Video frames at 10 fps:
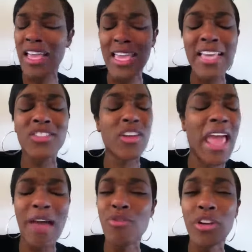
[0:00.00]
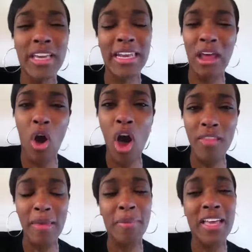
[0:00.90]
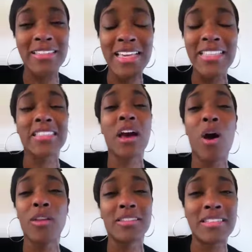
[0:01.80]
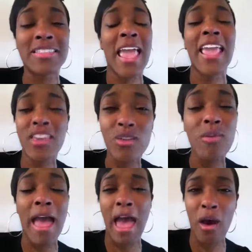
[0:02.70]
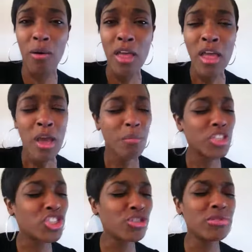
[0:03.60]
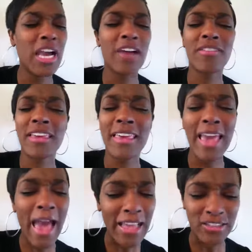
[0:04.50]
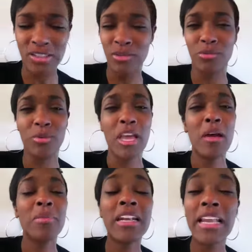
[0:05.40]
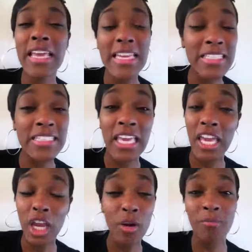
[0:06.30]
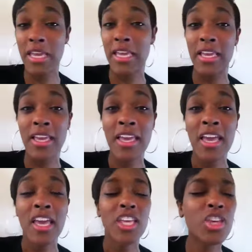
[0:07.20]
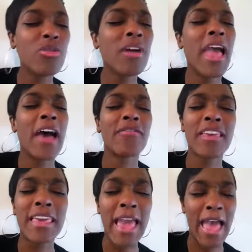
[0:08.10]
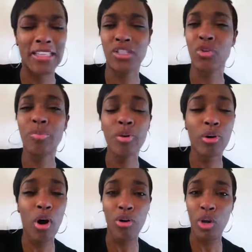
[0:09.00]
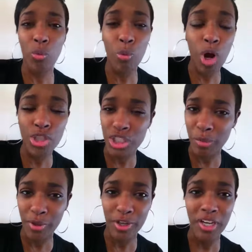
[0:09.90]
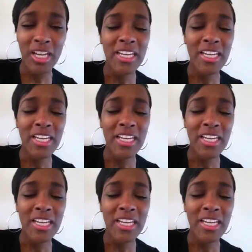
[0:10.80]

He's going to have you looking at all that, because his goal is to take you out. But you have got to, please hear me, you have got to pull on the worshiper